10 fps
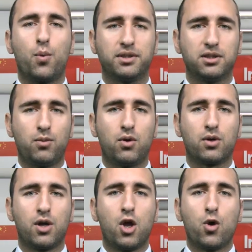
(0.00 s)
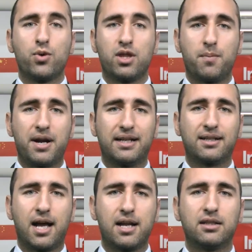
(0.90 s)
What is more, with the
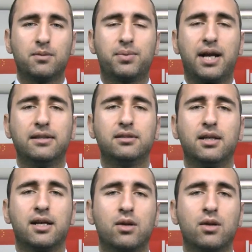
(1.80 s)
market currently pricing